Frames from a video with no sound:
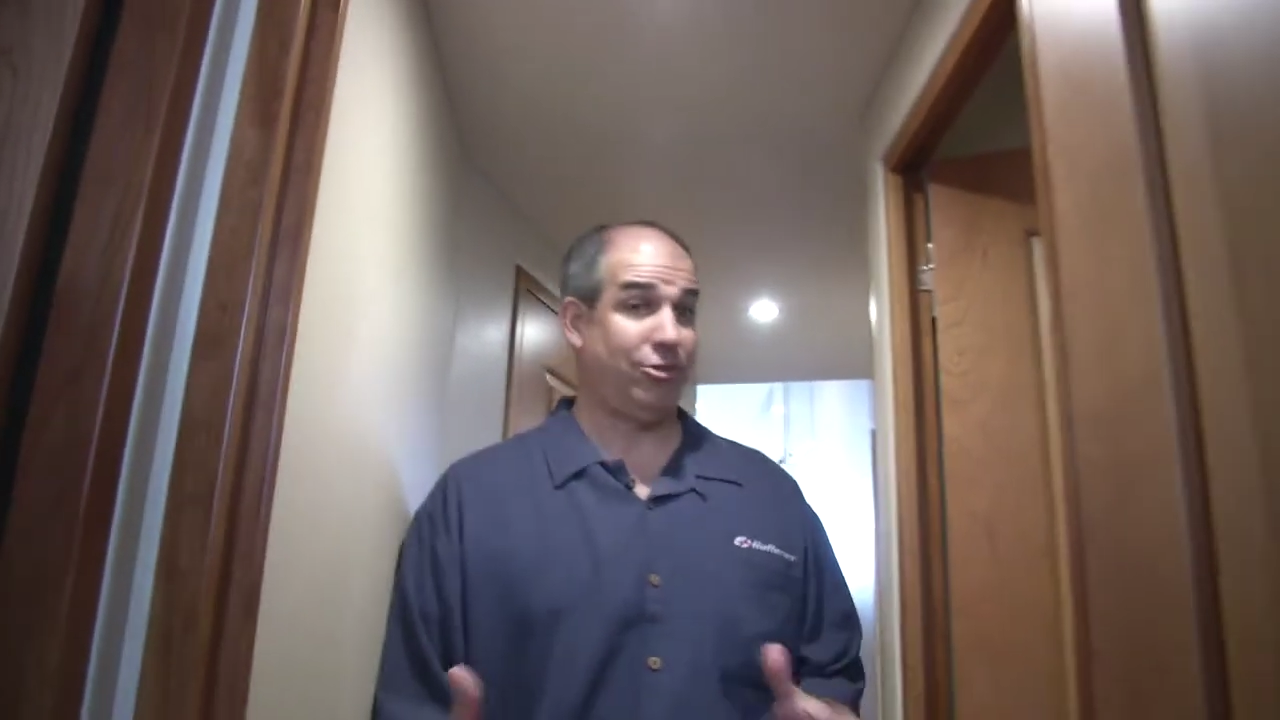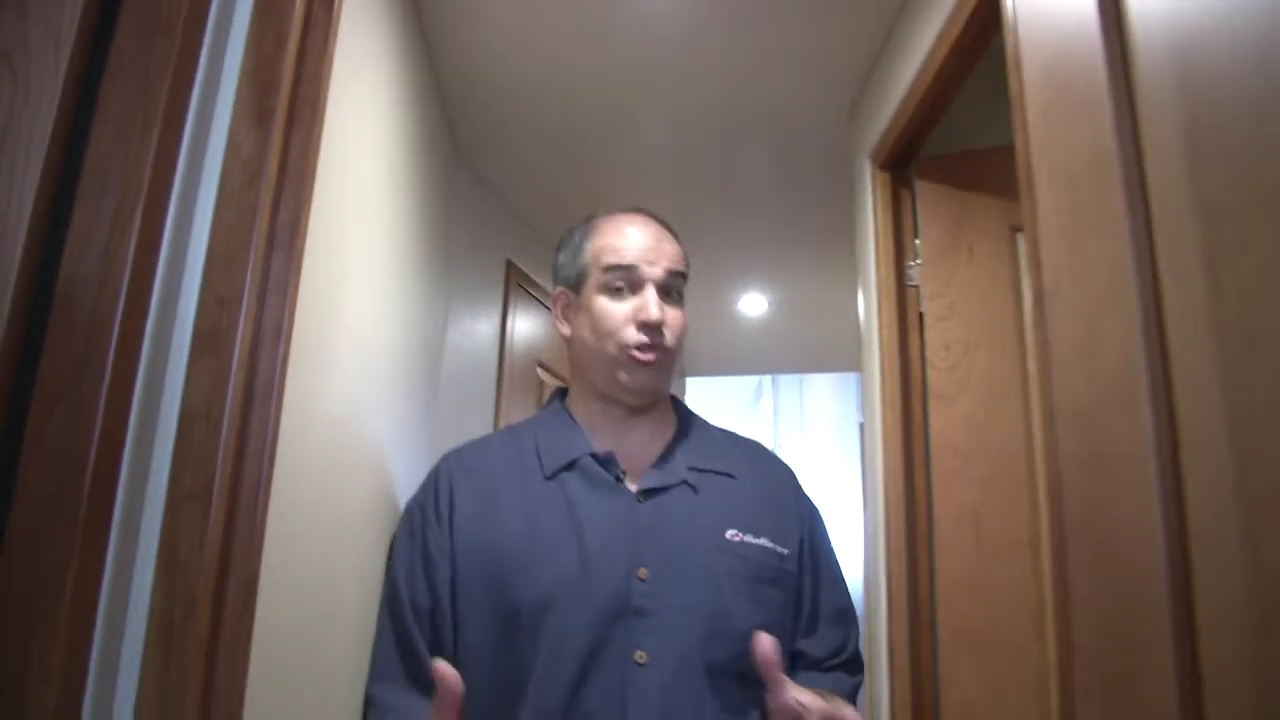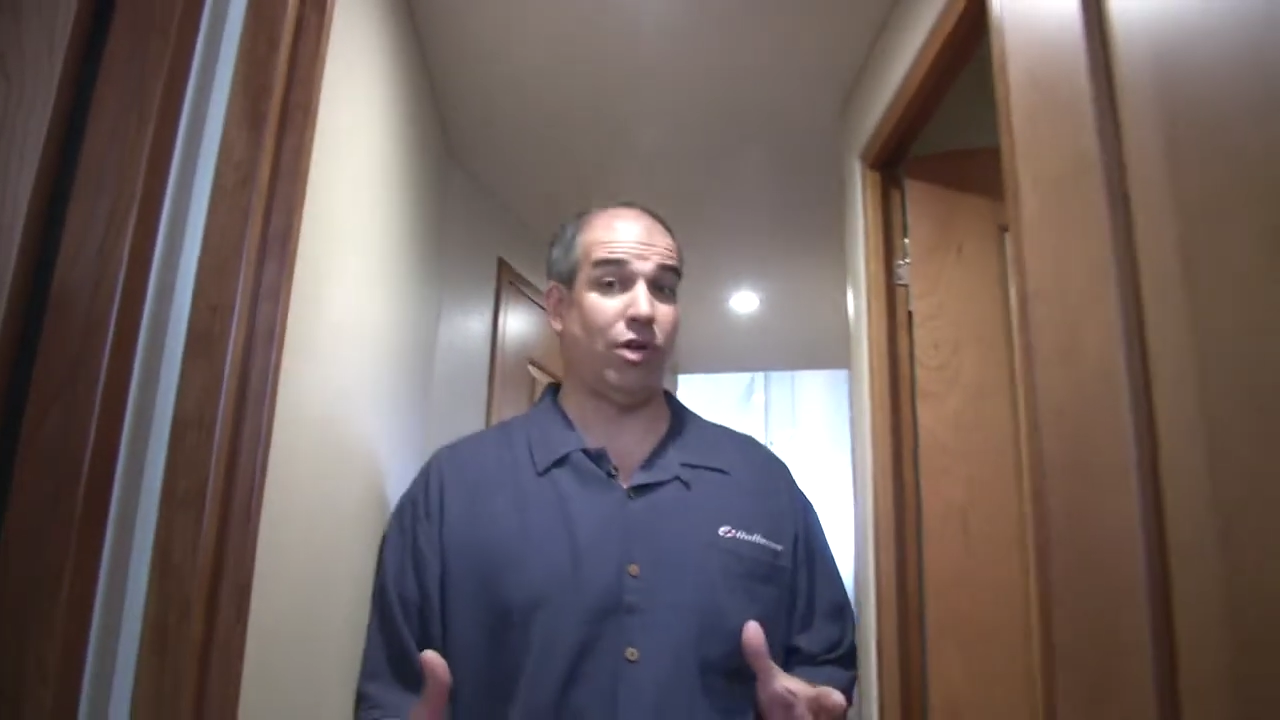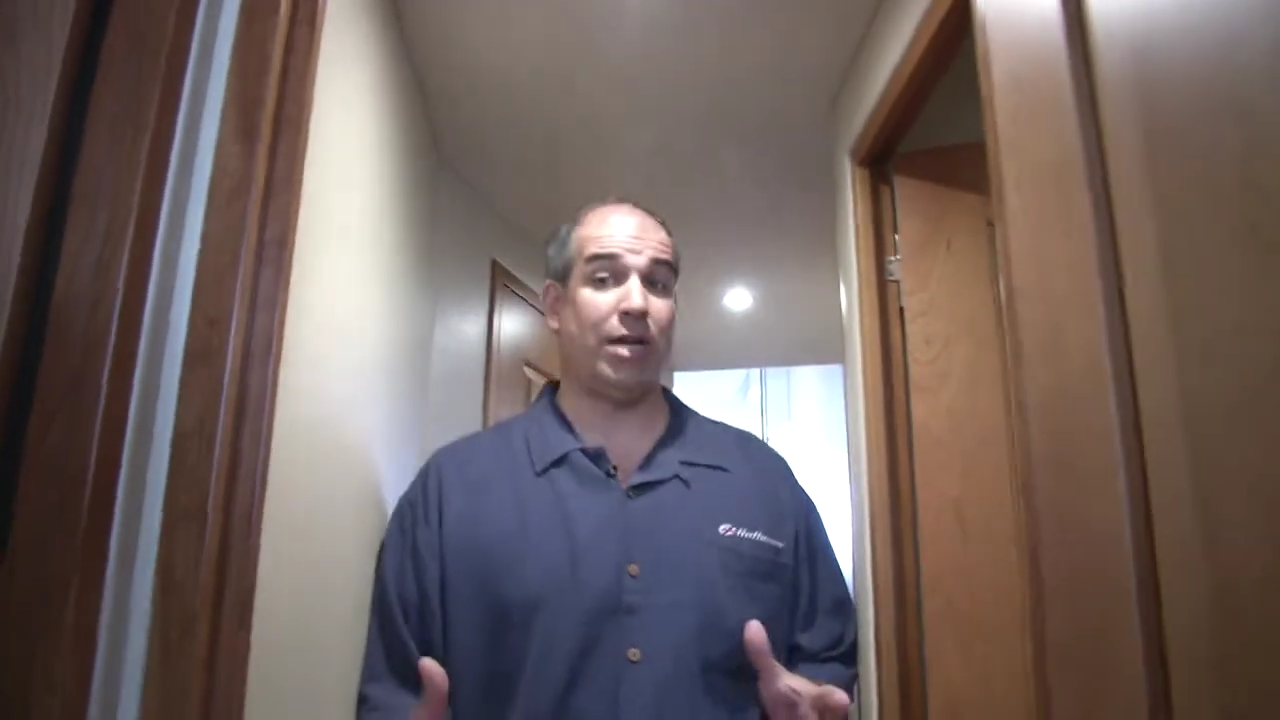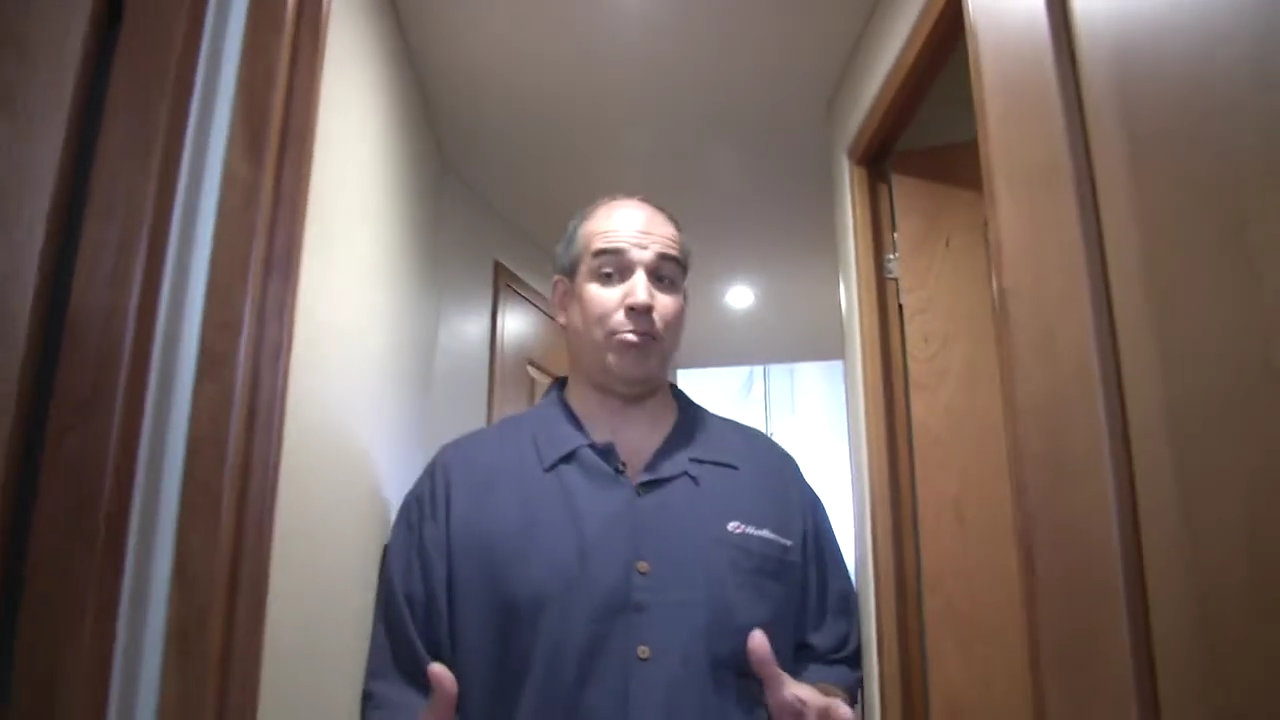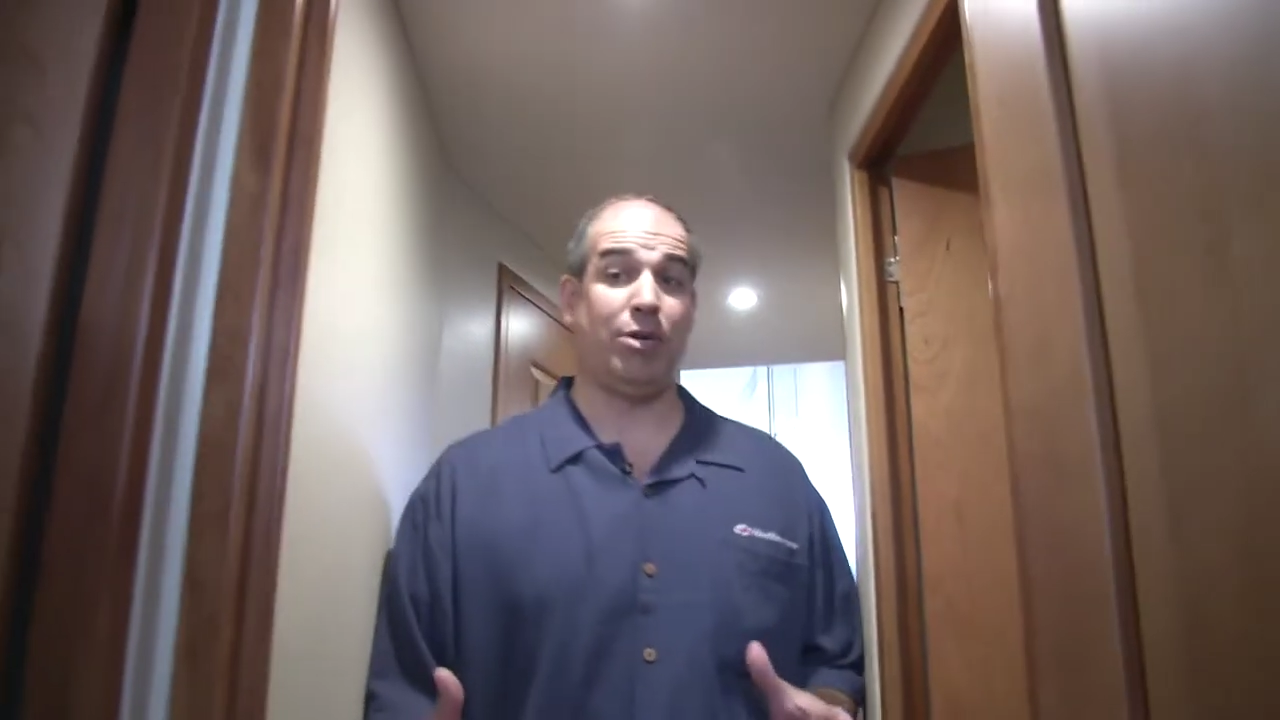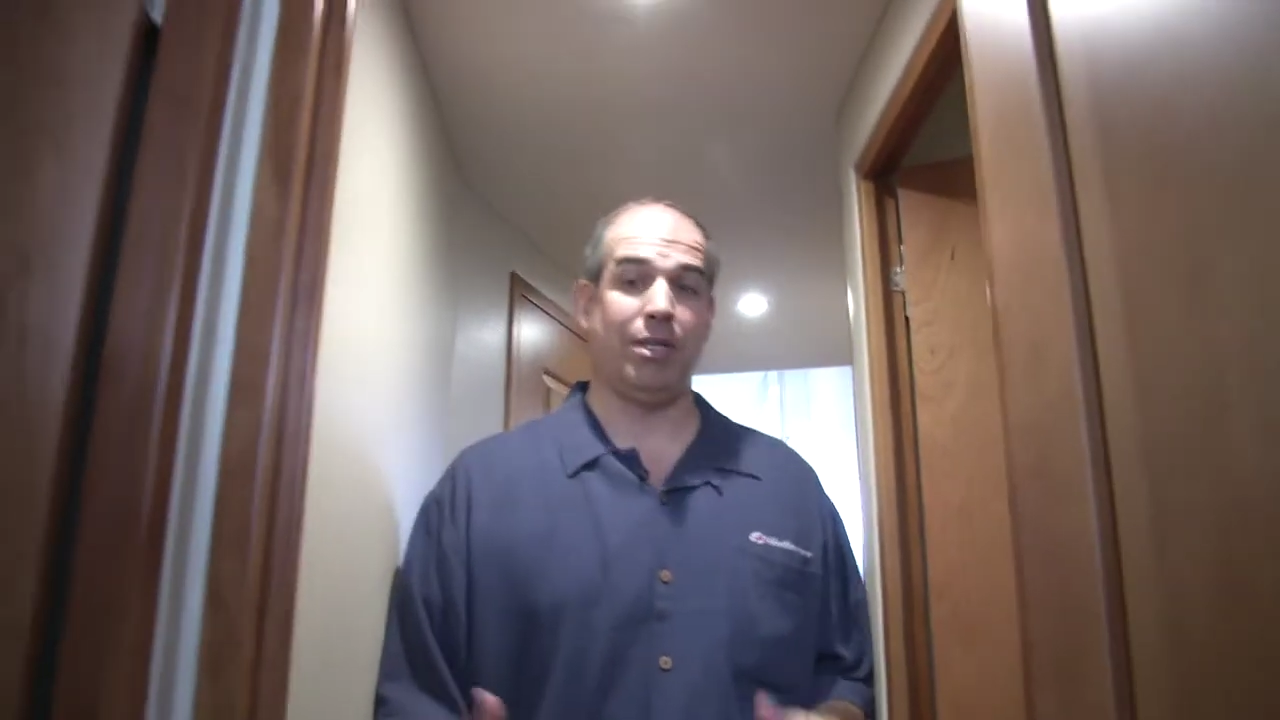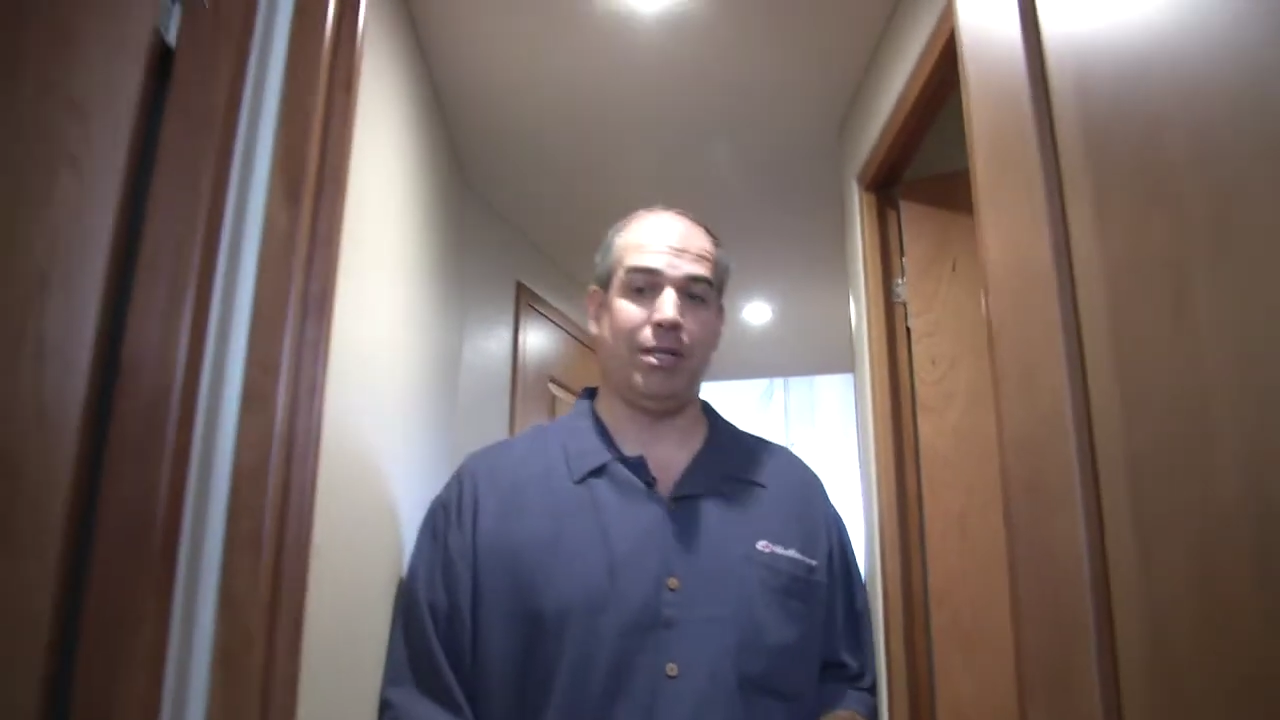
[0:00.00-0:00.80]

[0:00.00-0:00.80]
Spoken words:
try to put it